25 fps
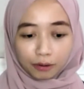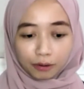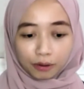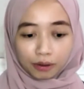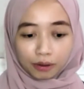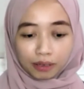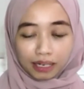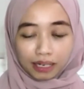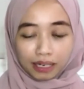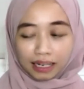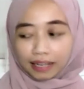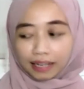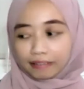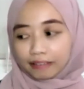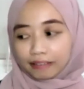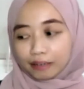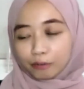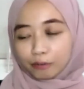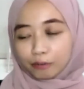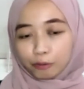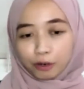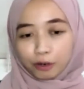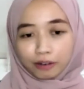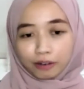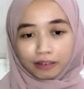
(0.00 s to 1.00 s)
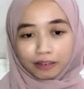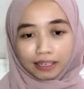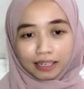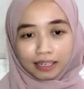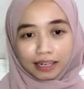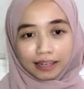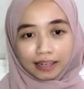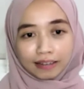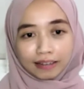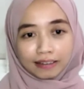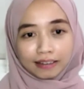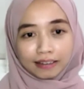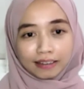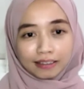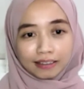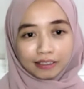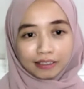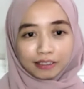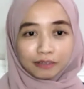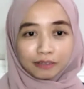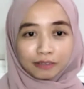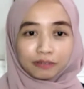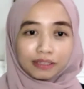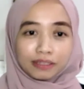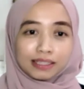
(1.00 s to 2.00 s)
let them wearing like
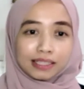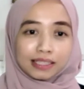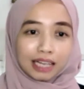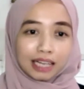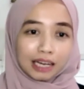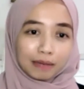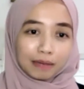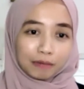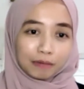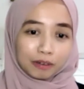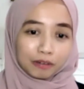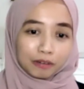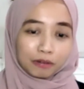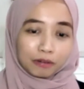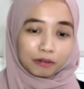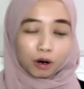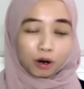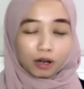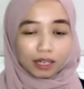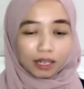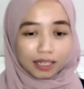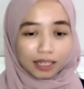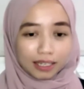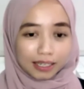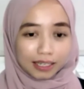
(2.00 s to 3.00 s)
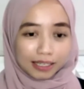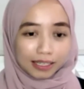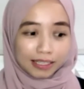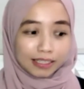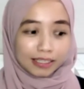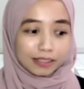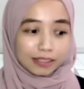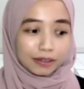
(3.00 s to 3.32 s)
different type of collars.